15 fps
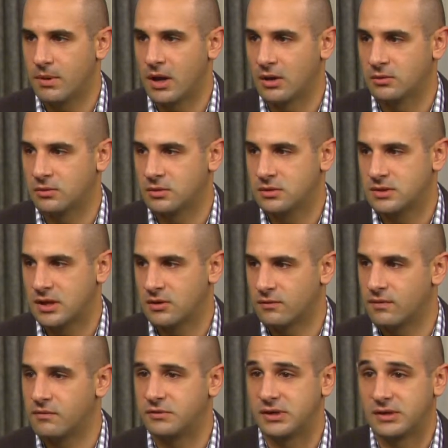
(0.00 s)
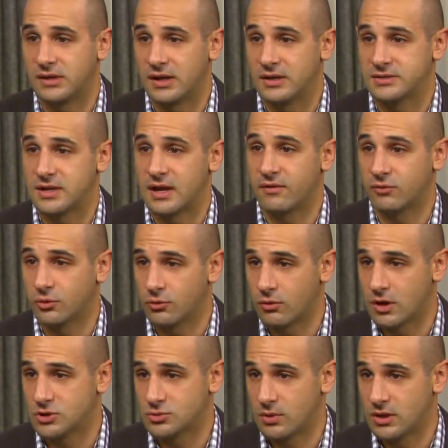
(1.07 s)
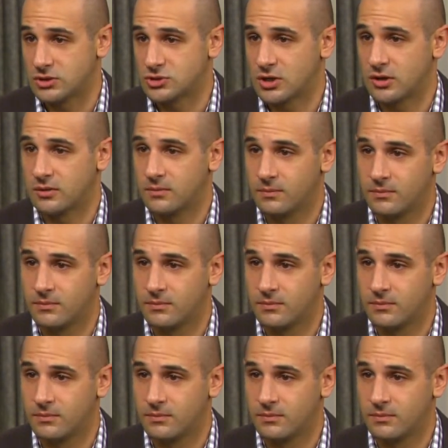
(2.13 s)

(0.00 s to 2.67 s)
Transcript: about 10 or 15 days after graduation.